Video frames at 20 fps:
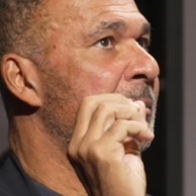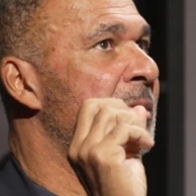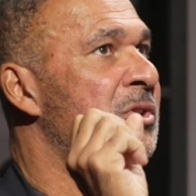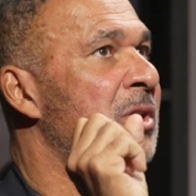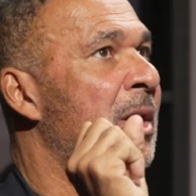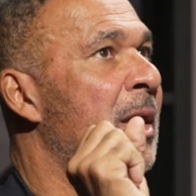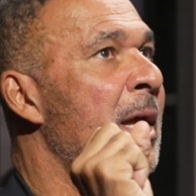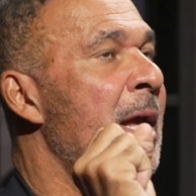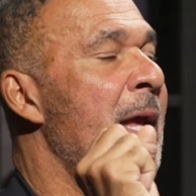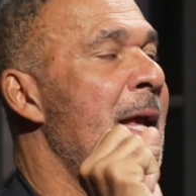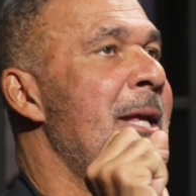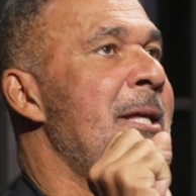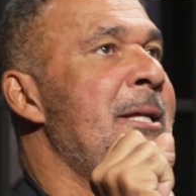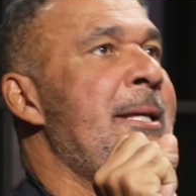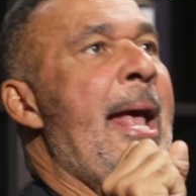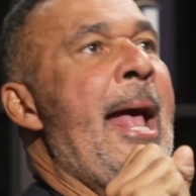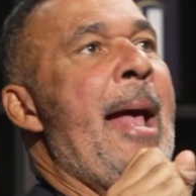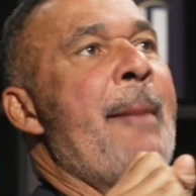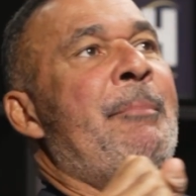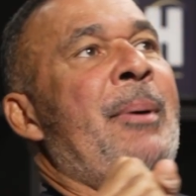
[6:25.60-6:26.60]
said,
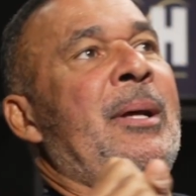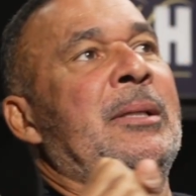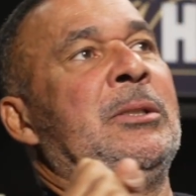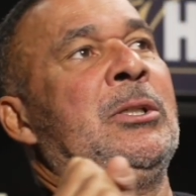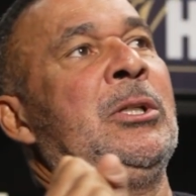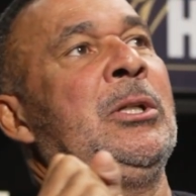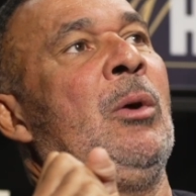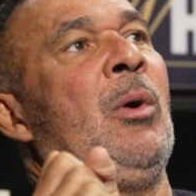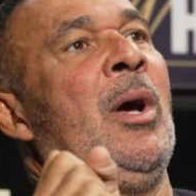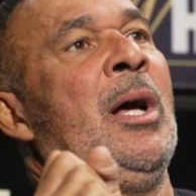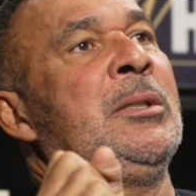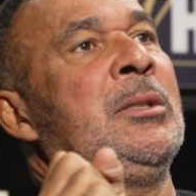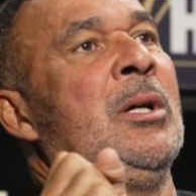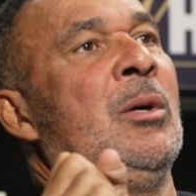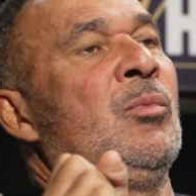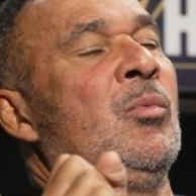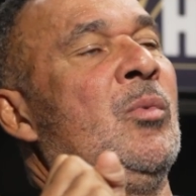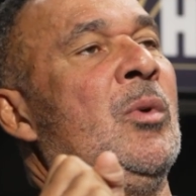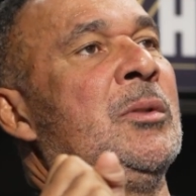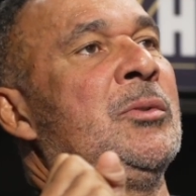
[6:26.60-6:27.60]
yeah, but I
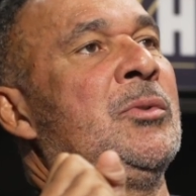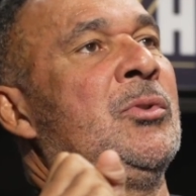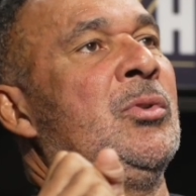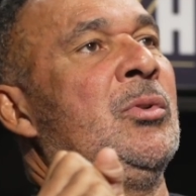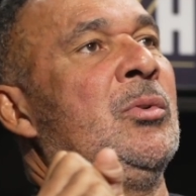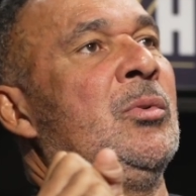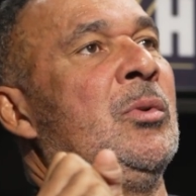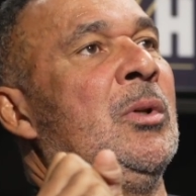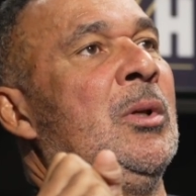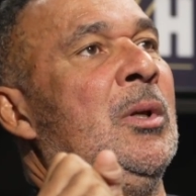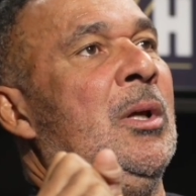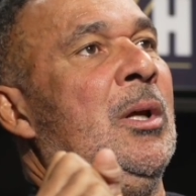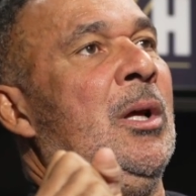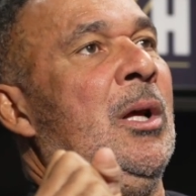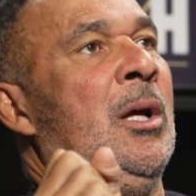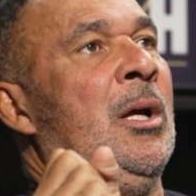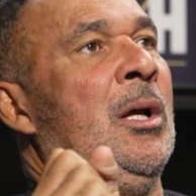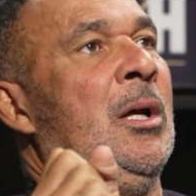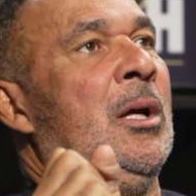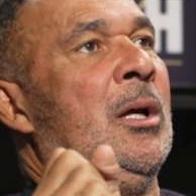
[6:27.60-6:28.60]
don't want to
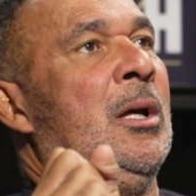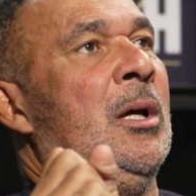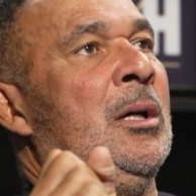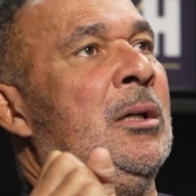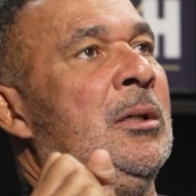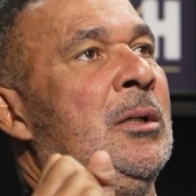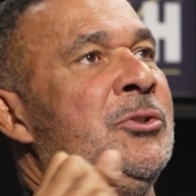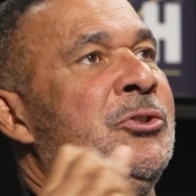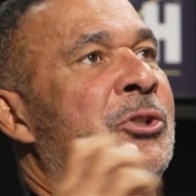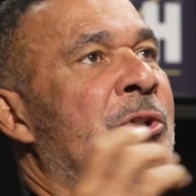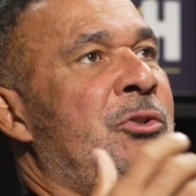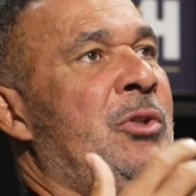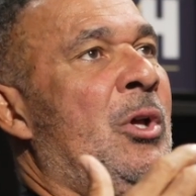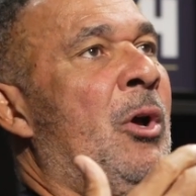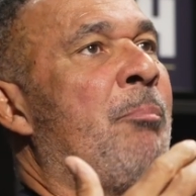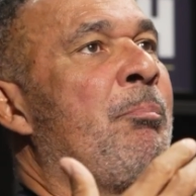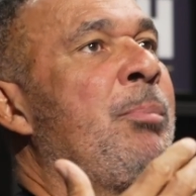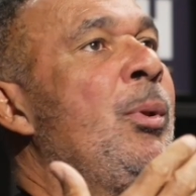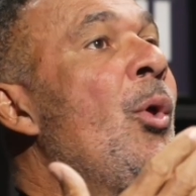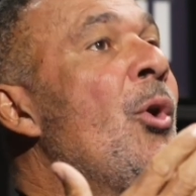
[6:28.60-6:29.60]
just
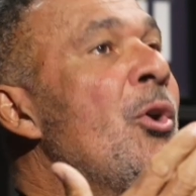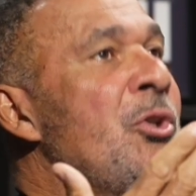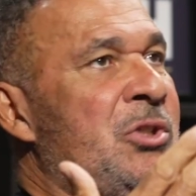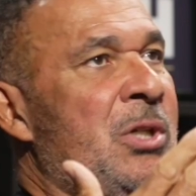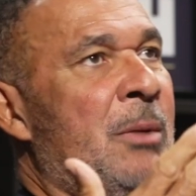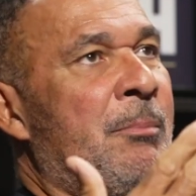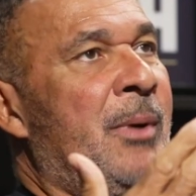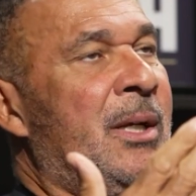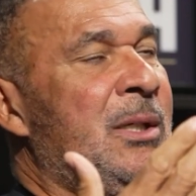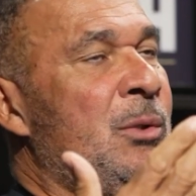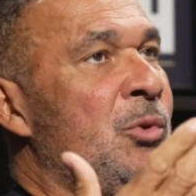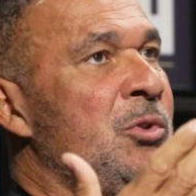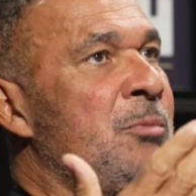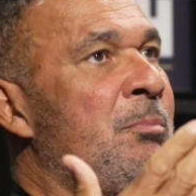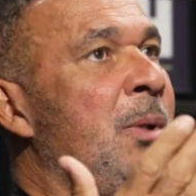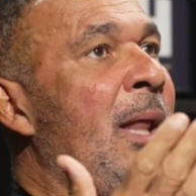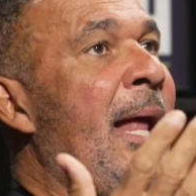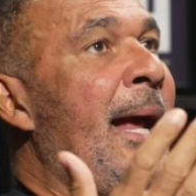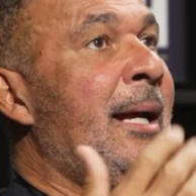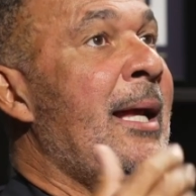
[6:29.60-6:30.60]
employ somebody who's
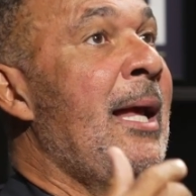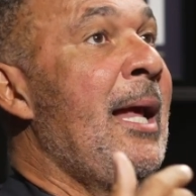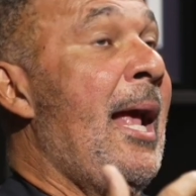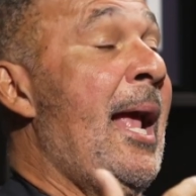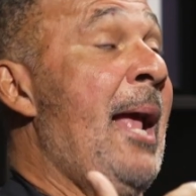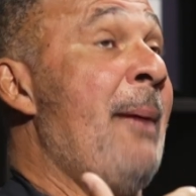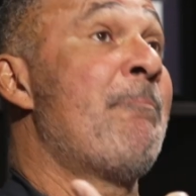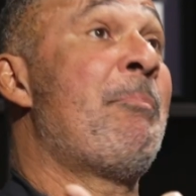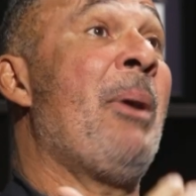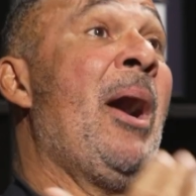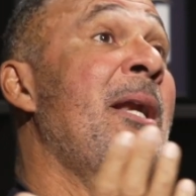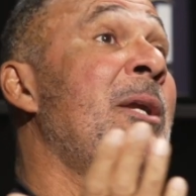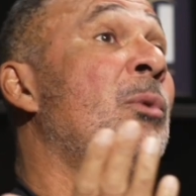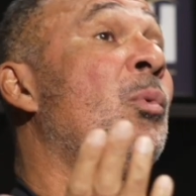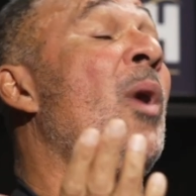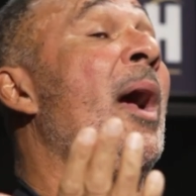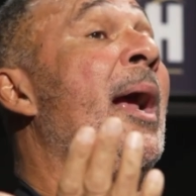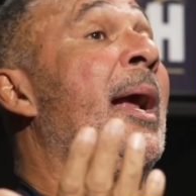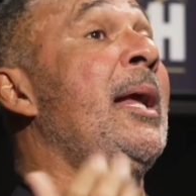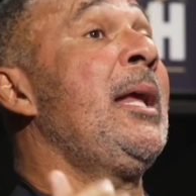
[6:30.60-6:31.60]
black. And by the
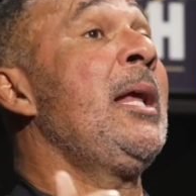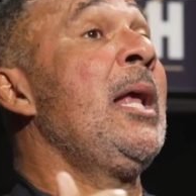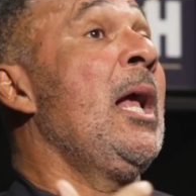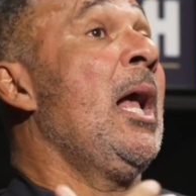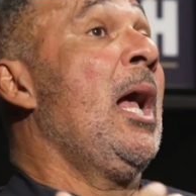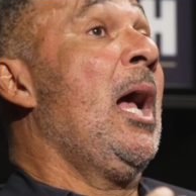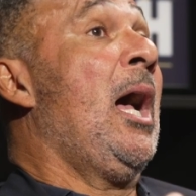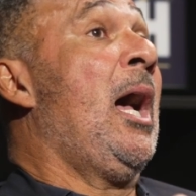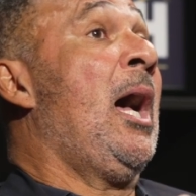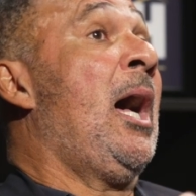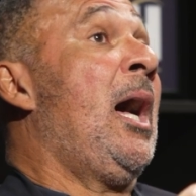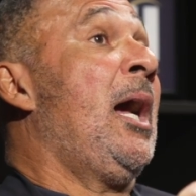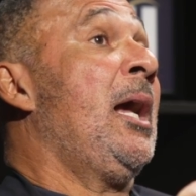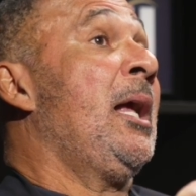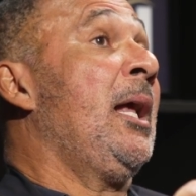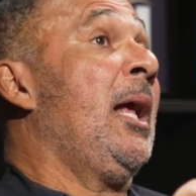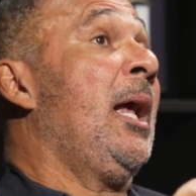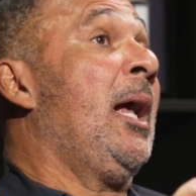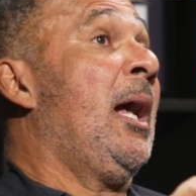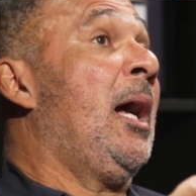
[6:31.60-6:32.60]
way,
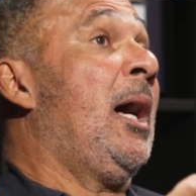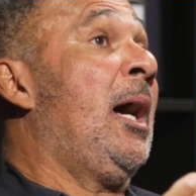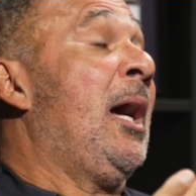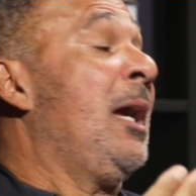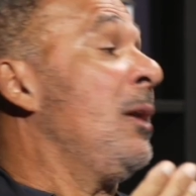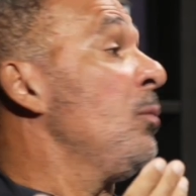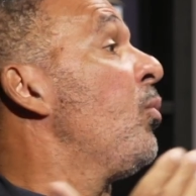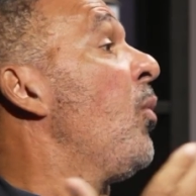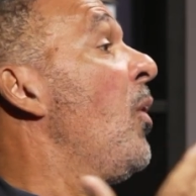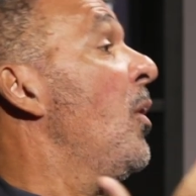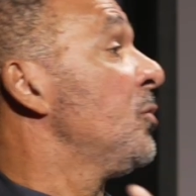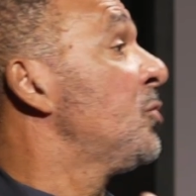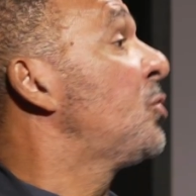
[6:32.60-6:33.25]
I want